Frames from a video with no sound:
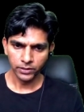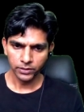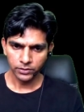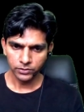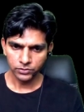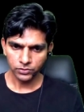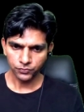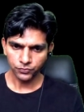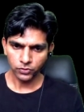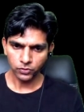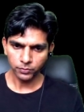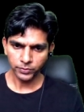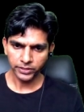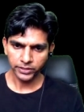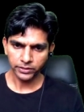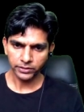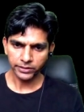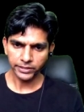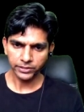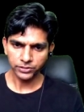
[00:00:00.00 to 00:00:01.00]
So from
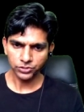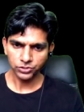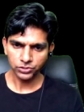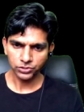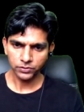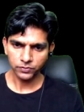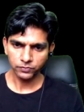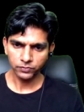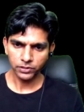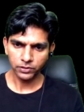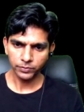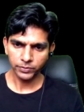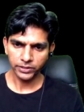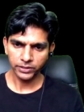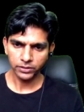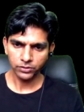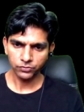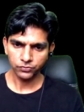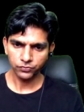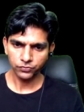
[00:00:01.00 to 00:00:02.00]
here tension will
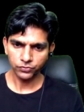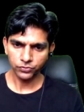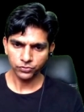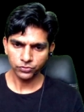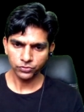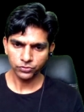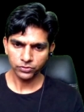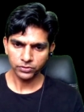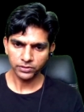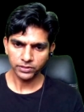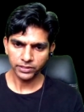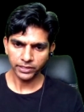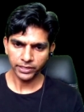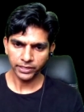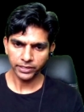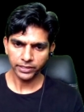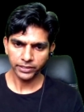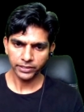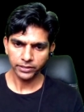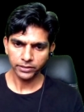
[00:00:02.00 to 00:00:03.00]
be
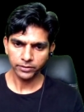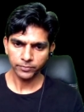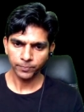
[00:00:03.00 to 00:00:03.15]
4a